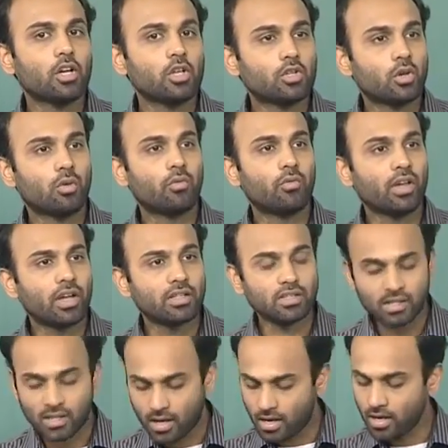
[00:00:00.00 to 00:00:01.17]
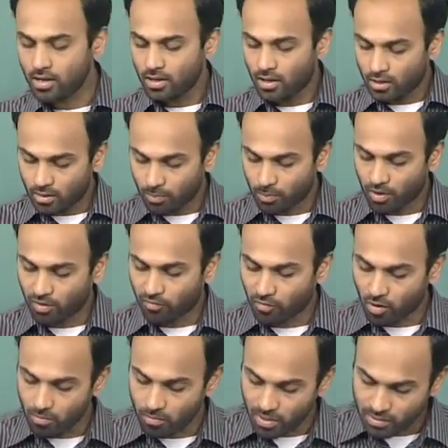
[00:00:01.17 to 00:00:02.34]
So, we can say the
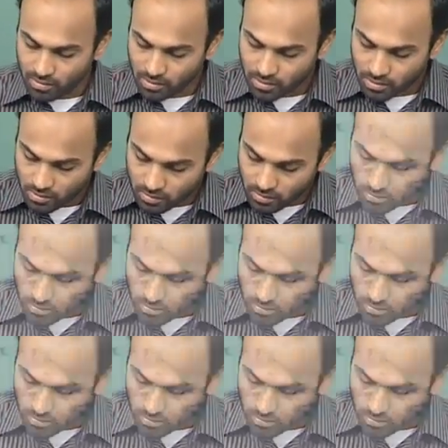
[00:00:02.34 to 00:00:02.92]
performance